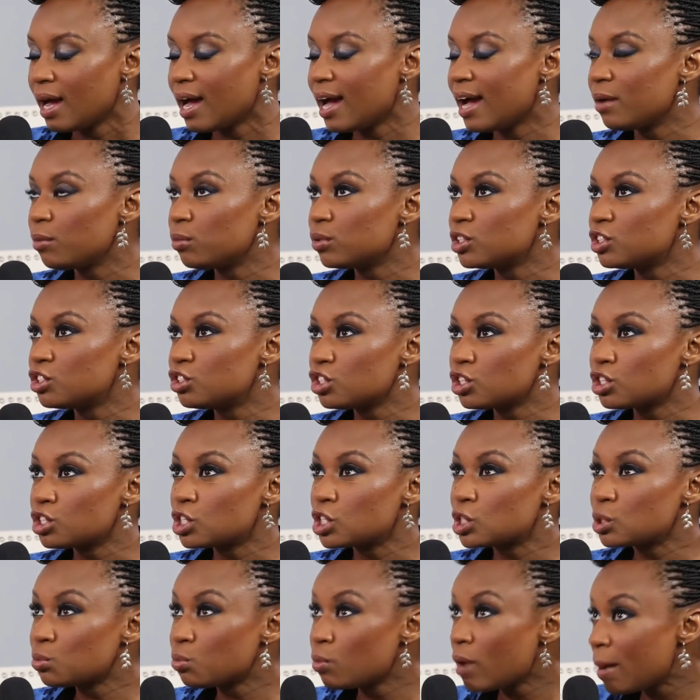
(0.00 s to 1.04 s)
I was
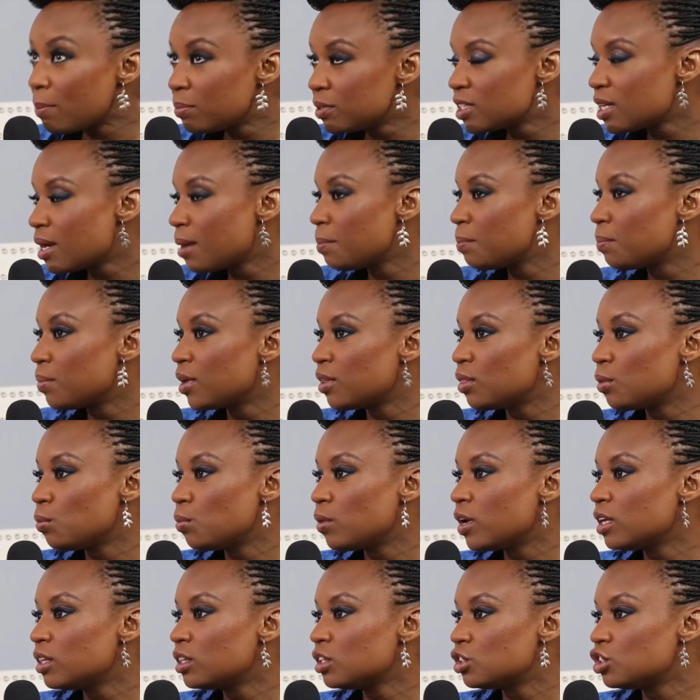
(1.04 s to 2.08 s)
just swept up by the
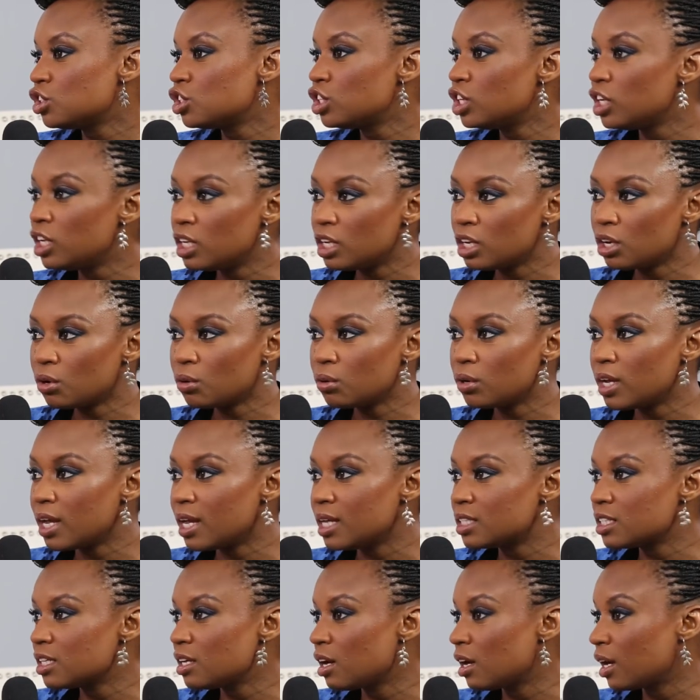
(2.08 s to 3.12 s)
way that she
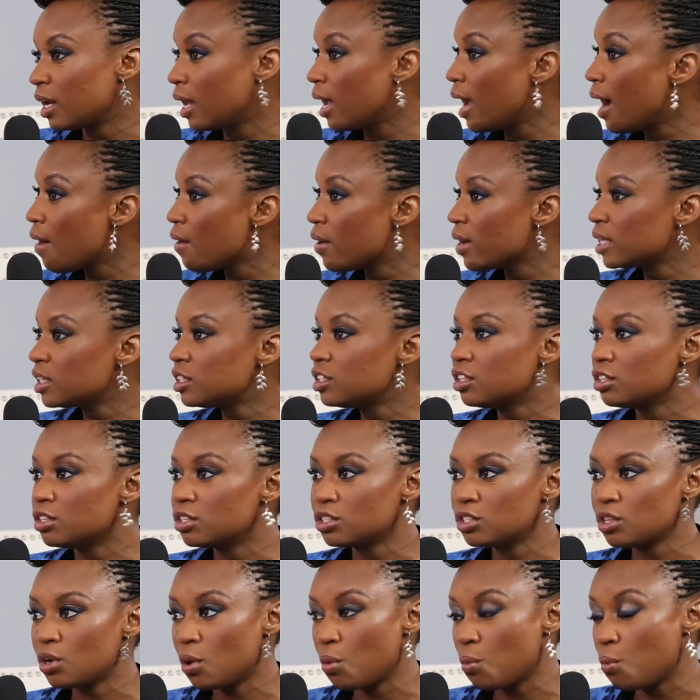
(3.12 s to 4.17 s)
created her
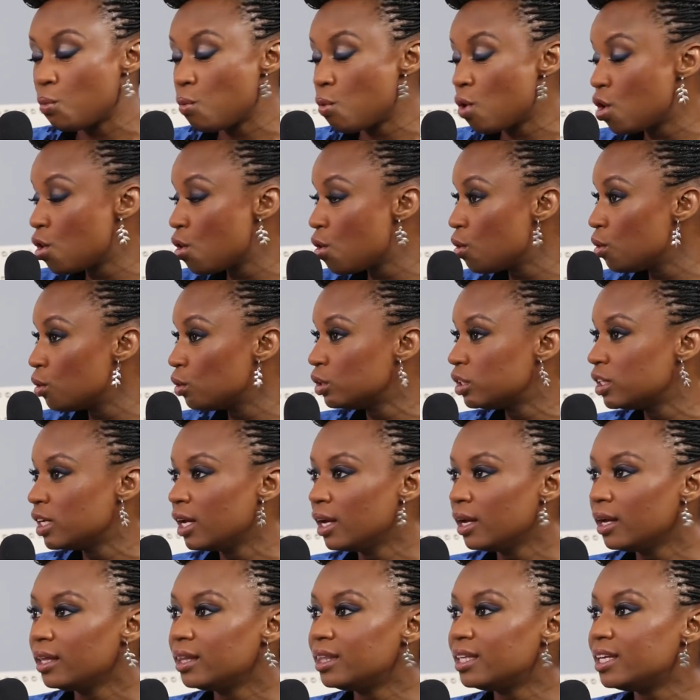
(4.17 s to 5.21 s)
characters, her world,
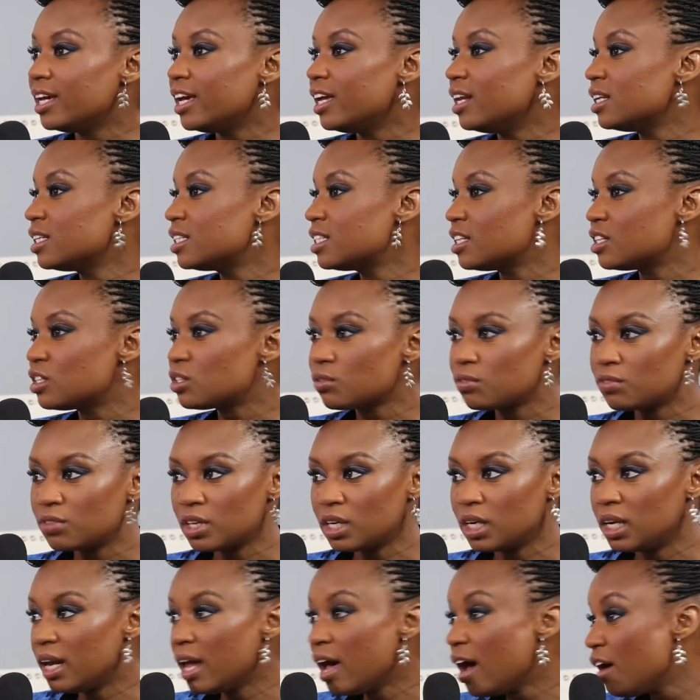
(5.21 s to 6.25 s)
the innocence of
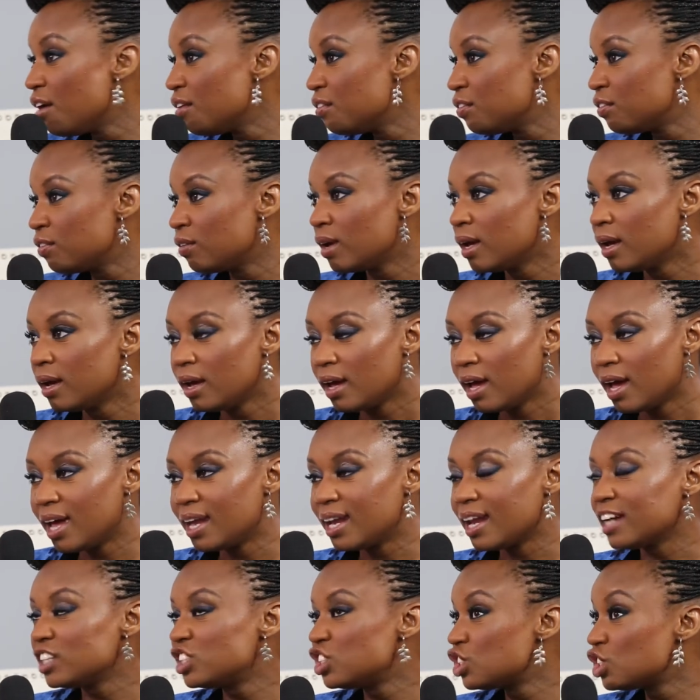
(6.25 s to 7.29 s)
the love,
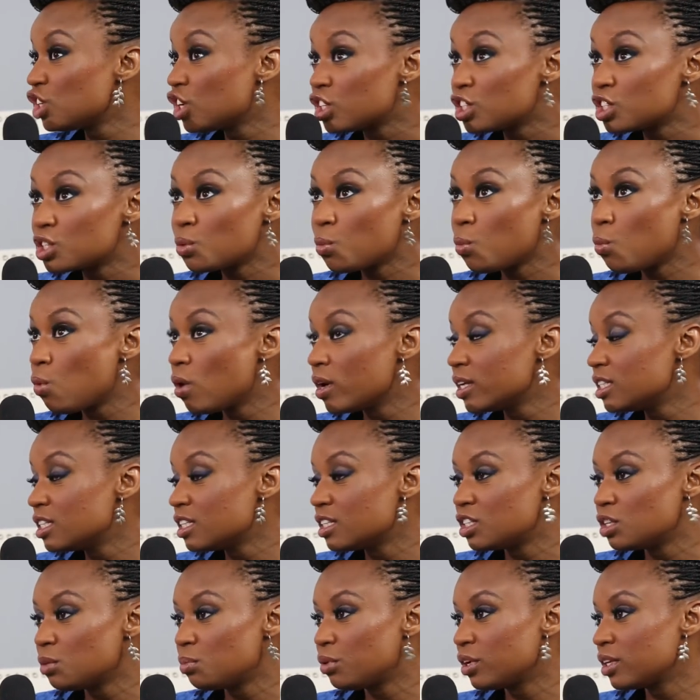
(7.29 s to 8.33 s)
and I just
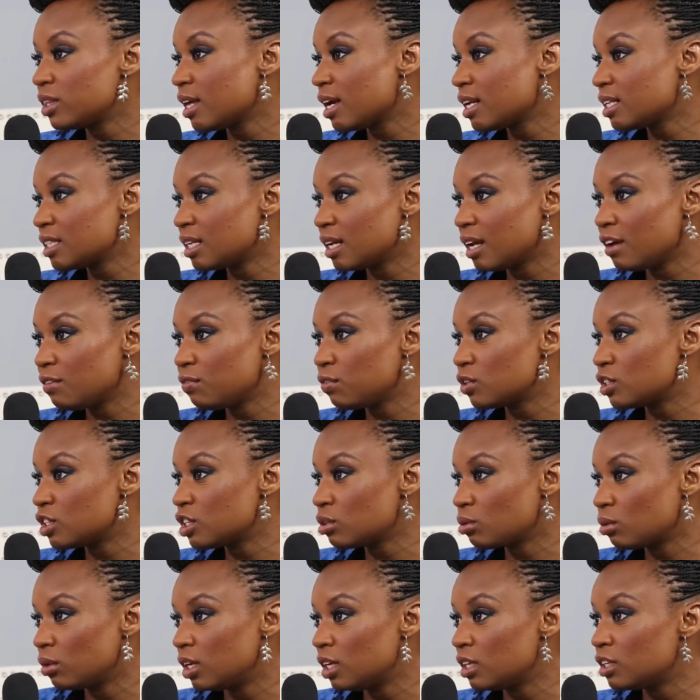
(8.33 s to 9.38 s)
wanted to bring that to life on
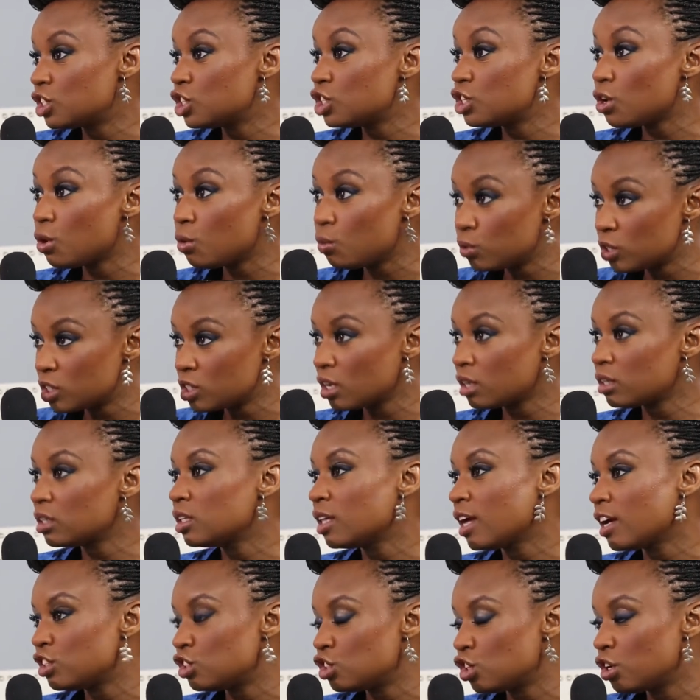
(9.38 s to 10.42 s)
screen. So we started
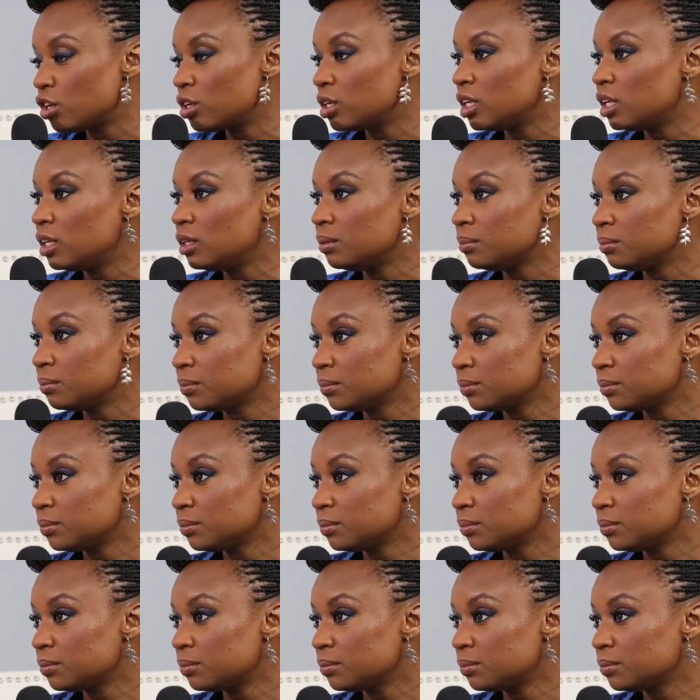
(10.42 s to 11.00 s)
that journey.